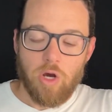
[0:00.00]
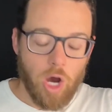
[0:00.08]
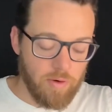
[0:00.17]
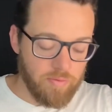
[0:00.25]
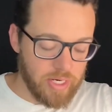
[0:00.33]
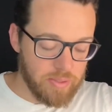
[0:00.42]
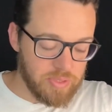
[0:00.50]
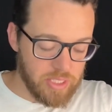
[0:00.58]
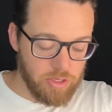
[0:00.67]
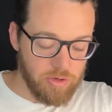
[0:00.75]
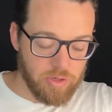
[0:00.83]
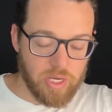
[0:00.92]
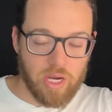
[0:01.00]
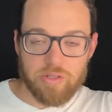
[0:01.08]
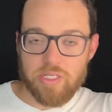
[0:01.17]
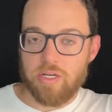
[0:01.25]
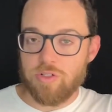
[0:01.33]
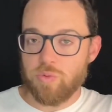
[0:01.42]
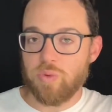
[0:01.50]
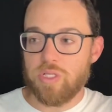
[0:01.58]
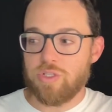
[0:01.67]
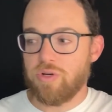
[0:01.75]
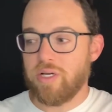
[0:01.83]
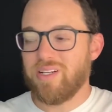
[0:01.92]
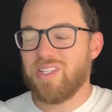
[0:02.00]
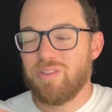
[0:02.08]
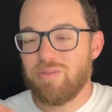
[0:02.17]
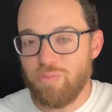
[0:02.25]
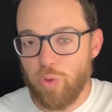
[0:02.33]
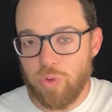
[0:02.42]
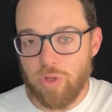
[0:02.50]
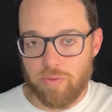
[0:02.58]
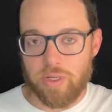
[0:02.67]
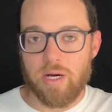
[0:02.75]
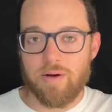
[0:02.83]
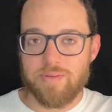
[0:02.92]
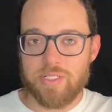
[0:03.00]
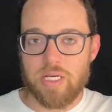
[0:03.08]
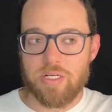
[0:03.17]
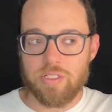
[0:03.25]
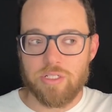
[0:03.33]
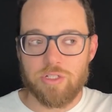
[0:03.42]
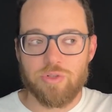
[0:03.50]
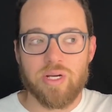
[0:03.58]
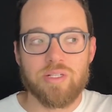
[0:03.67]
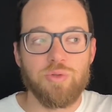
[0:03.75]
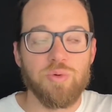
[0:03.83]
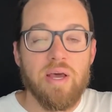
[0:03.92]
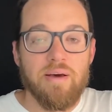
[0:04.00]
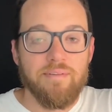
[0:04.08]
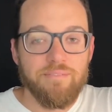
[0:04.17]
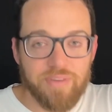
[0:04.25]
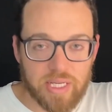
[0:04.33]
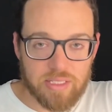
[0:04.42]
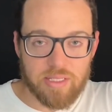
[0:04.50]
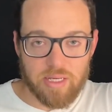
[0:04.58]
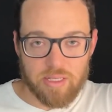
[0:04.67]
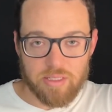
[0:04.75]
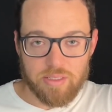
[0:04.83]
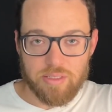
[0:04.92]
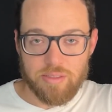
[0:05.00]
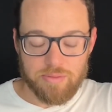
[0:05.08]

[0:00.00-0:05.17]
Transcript: Oftentimes, the hero caretaker is the one that's trying to smooth over conversations, is trying to fix things.